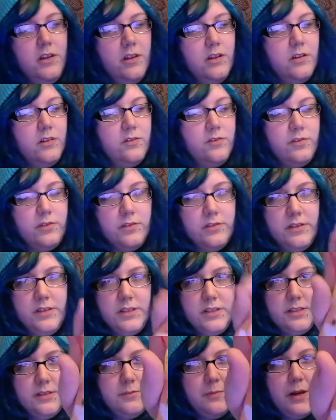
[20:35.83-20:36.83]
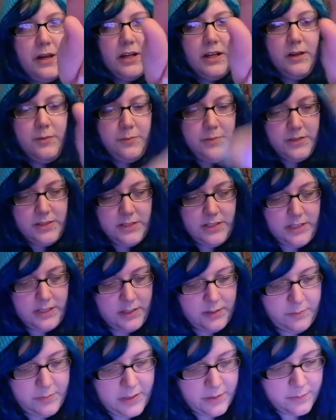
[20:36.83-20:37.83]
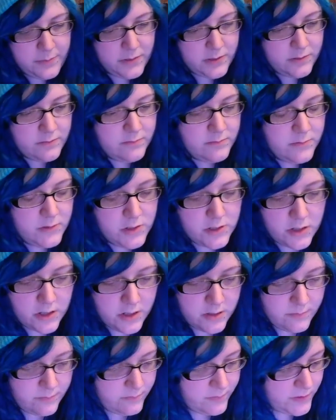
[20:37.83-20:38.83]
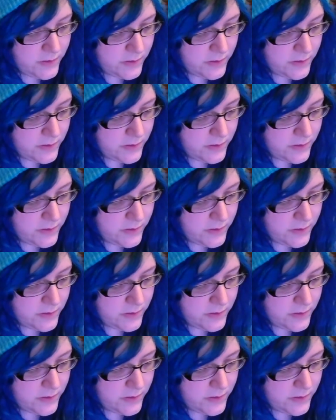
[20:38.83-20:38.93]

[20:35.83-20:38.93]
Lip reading: fold this back up as like a paper charm for